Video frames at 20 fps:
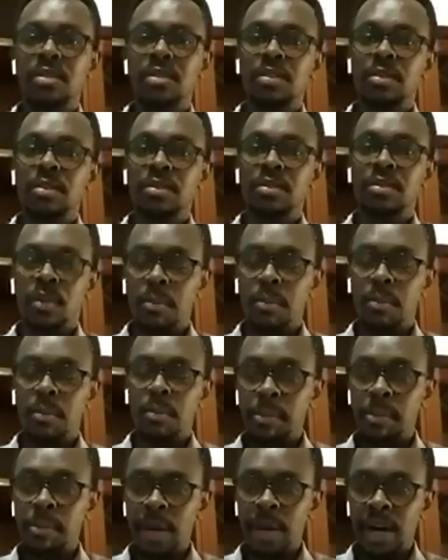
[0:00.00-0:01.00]
from the
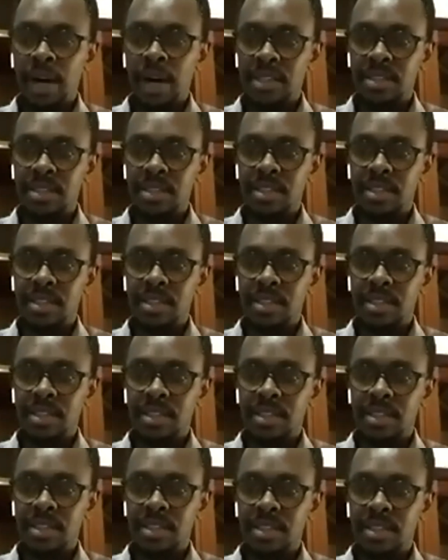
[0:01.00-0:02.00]
past
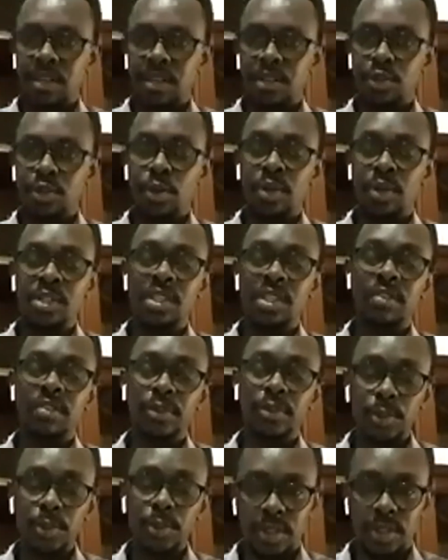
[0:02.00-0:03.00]
towards the
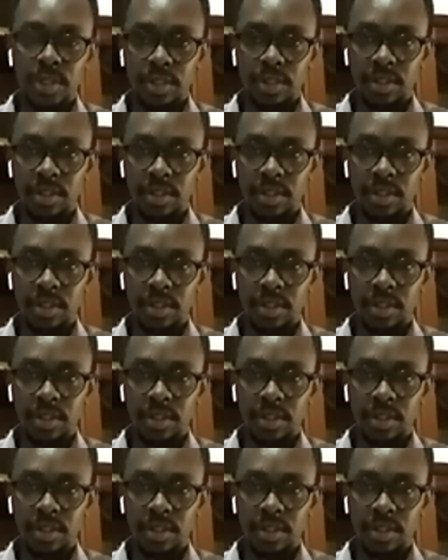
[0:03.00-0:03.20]
future,